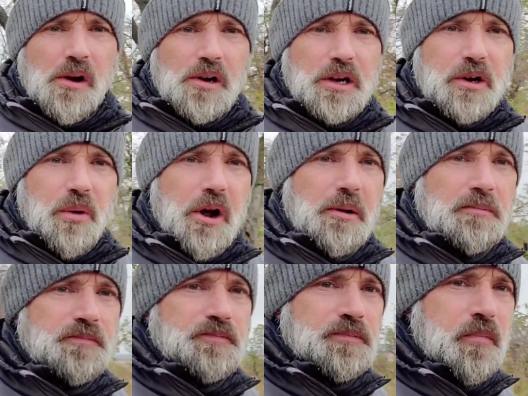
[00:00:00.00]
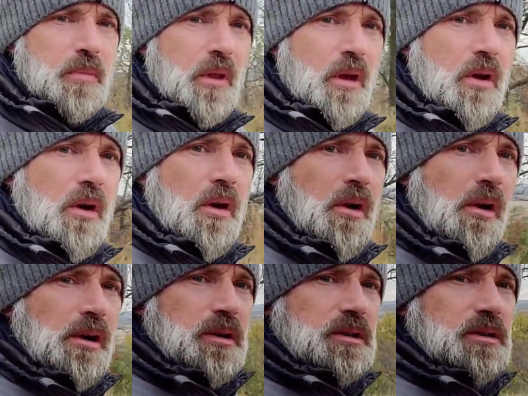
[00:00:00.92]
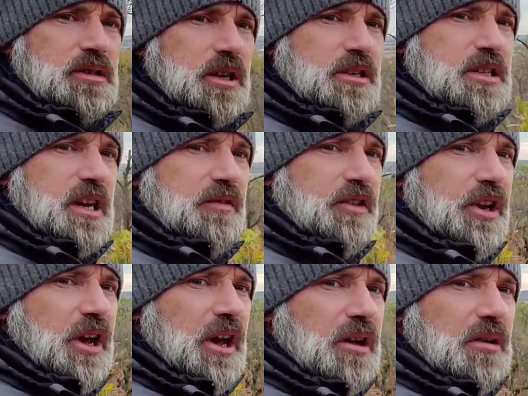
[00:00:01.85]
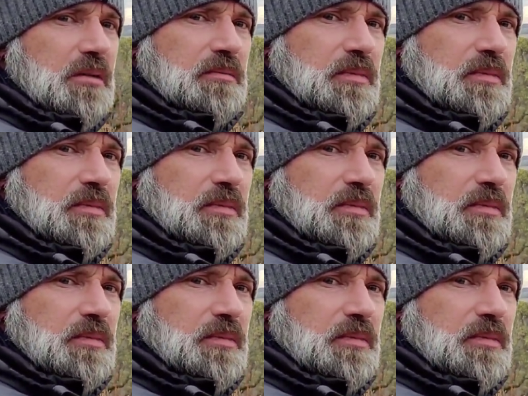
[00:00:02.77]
Anyway, sunset of the day.